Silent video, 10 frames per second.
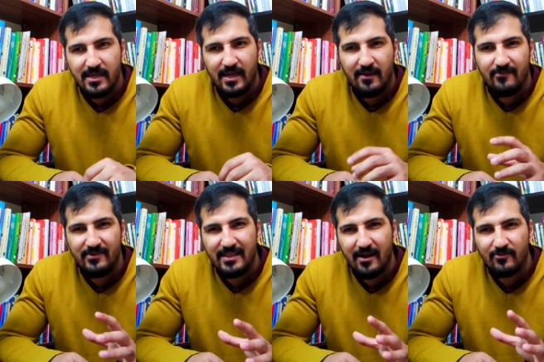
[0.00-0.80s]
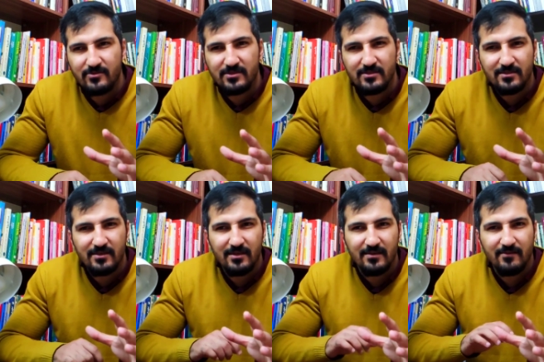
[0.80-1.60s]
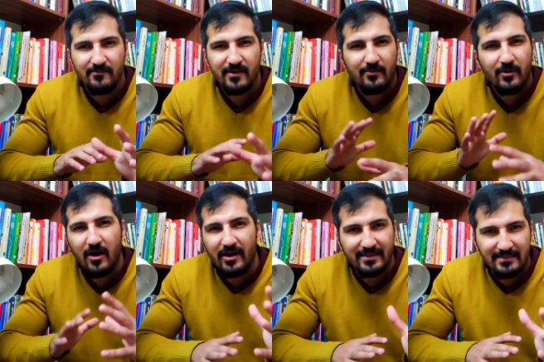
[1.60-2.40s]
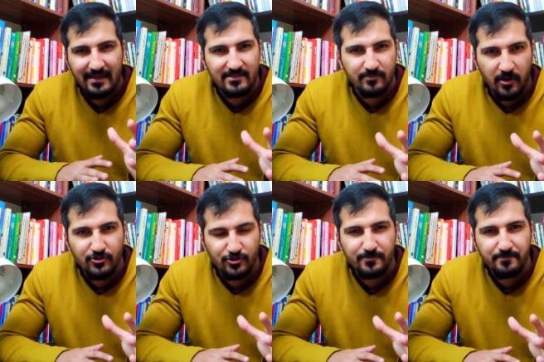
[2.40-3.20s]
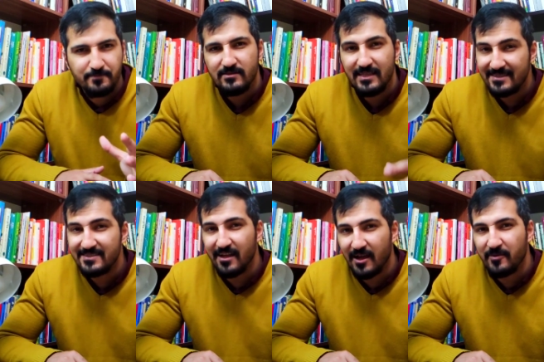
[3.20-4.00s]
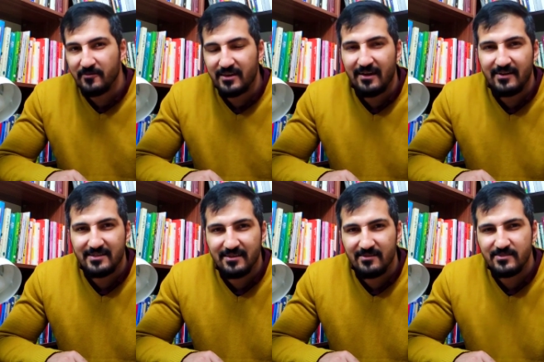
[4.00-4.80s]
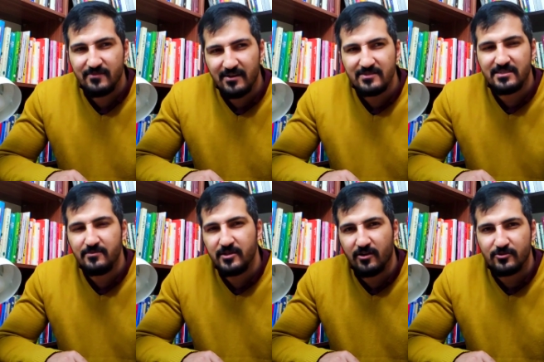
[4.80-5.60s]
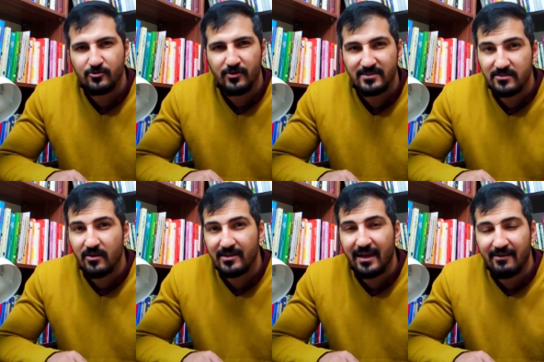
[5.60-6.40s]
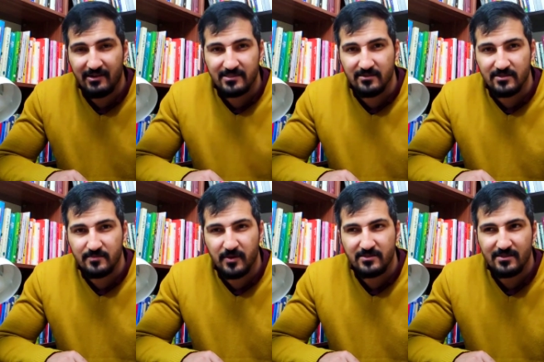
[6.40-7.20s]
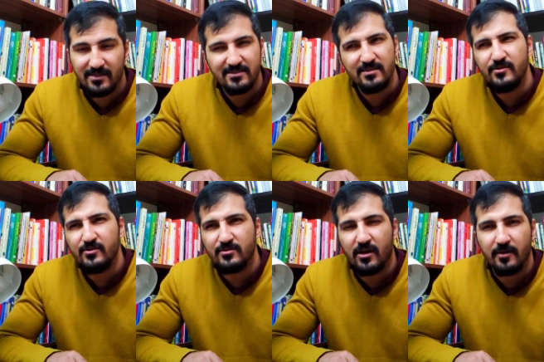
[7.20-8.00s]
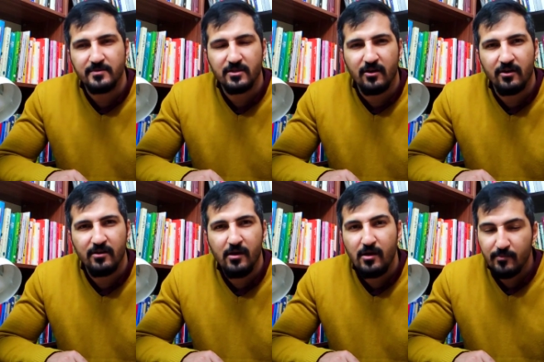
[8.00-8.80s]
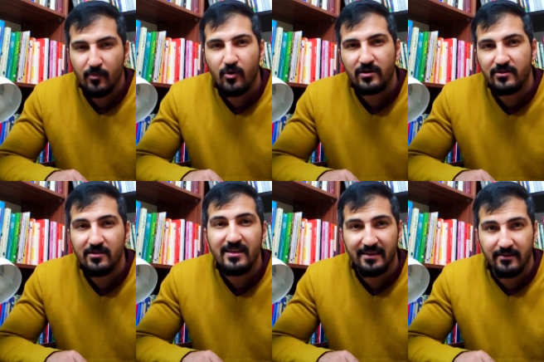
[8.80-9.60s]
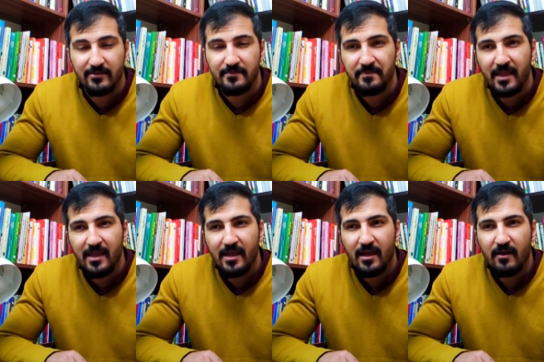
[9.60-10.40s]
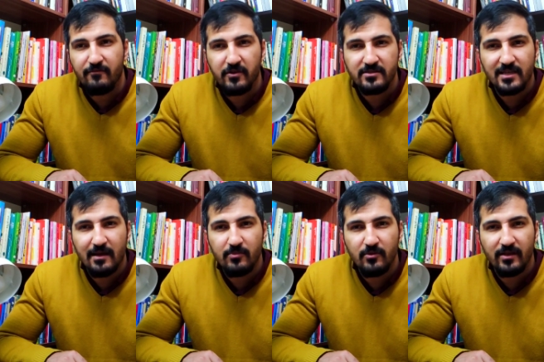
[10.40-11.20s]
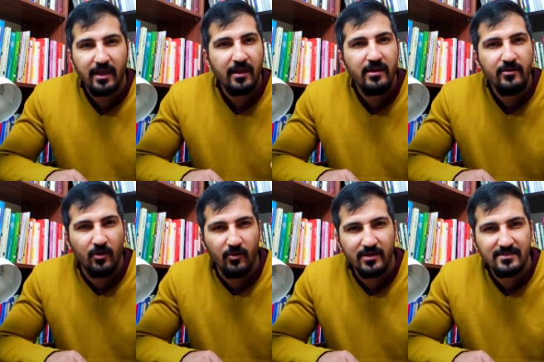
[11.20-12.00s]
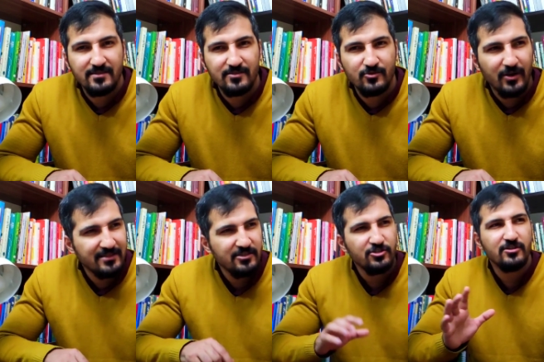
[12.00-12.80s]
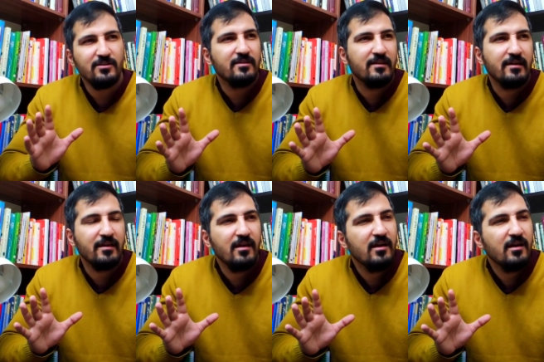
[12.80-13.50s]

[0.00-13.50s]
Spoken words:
without varying that much. This type of character is very similar to stock characters, but stereotypes are more clear. For example, a hero is traditionally